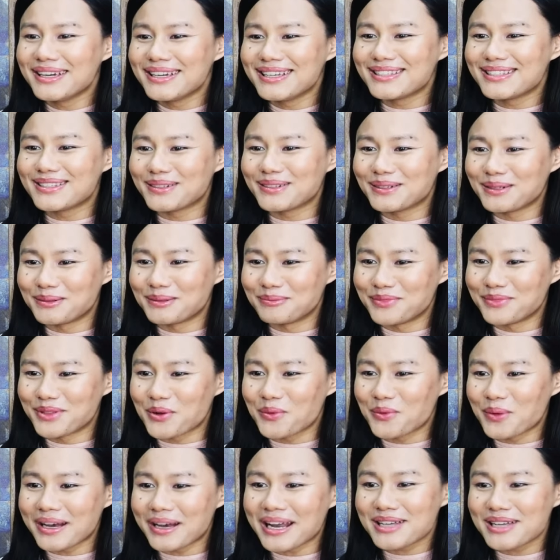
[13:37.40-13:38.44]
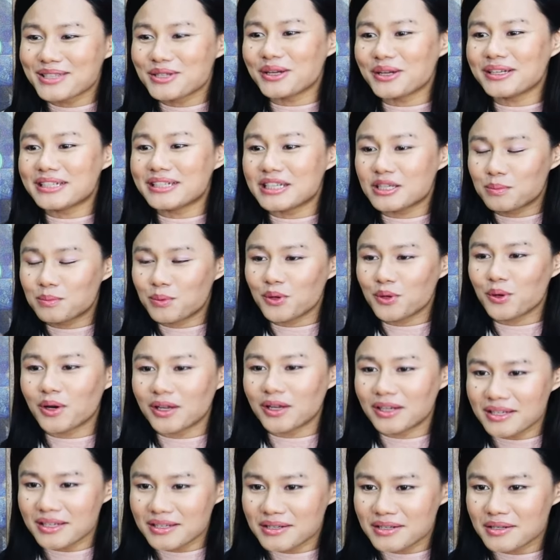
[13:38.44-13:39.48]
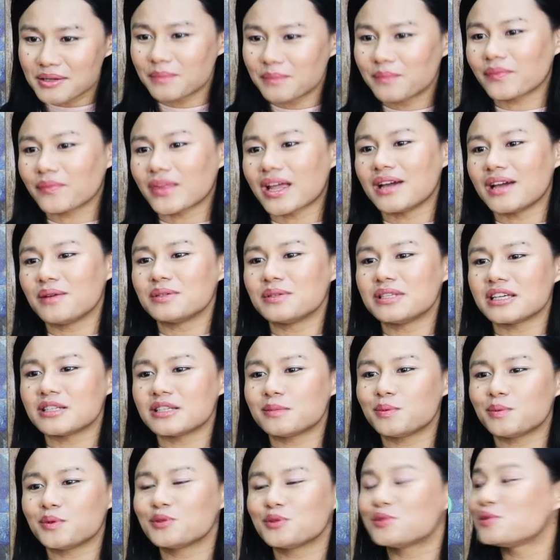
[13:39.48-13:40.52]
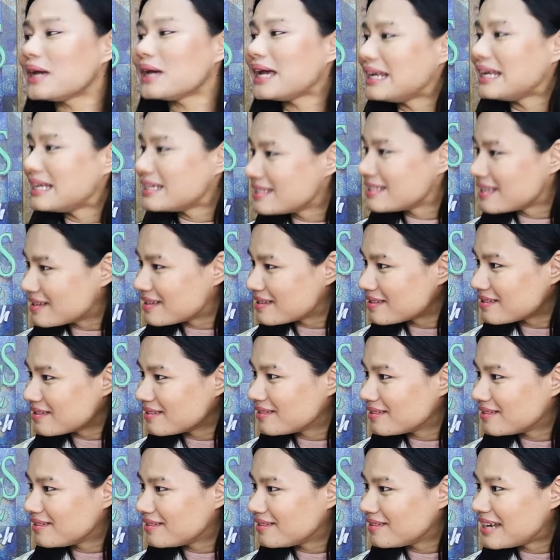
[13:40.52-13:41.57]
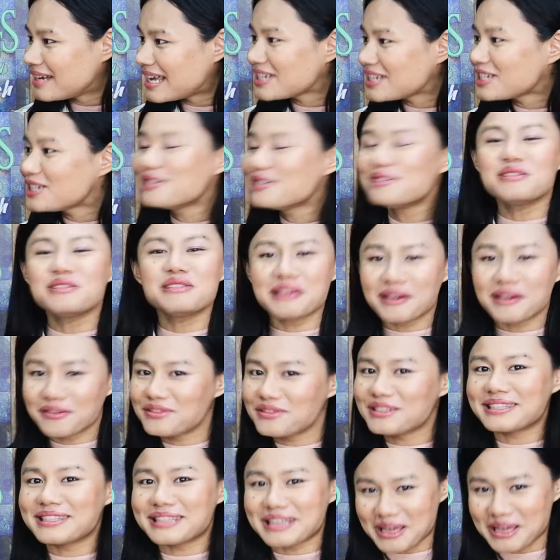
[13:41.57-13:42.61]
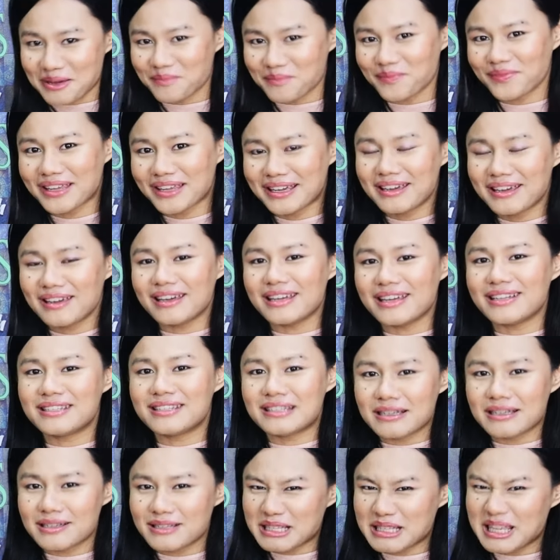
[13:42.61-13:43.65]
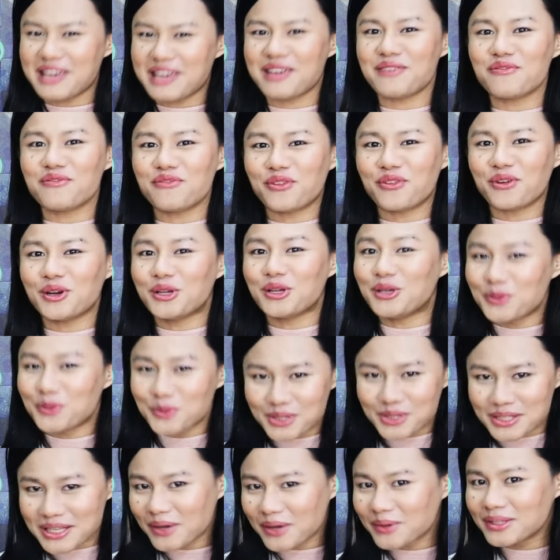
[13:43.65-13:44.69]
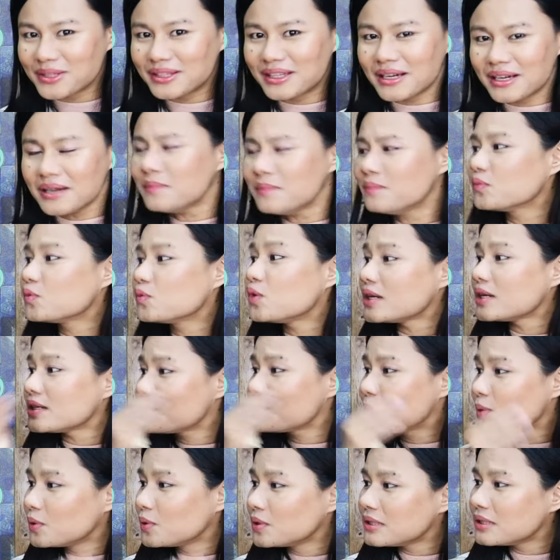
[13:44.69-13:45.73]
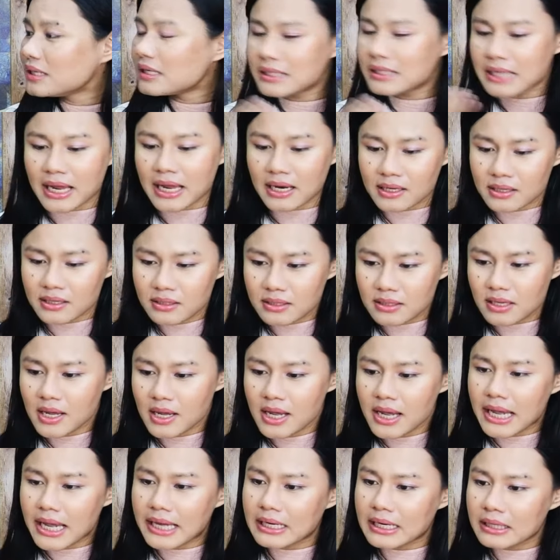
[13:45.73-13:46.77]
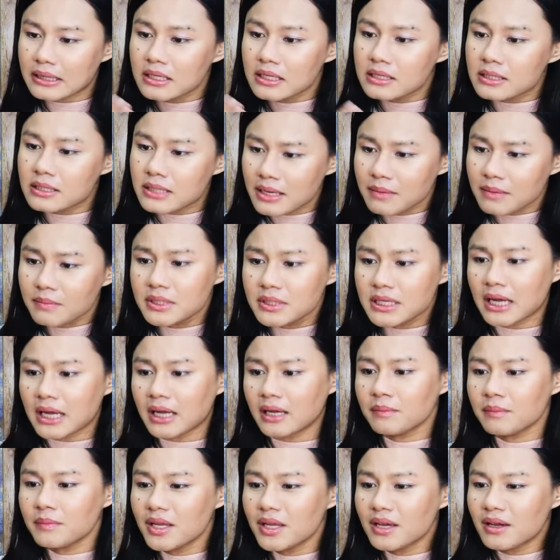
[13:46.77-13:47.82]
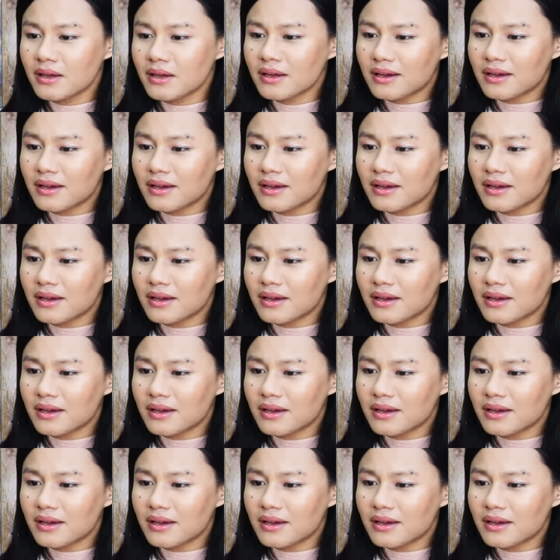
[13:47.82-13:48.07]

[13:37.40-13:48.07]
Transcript: So when I joined Dispur College, I was exposed to NSS, National Service Scheme. It's a scheme for youths out there to explore their talents and at the same time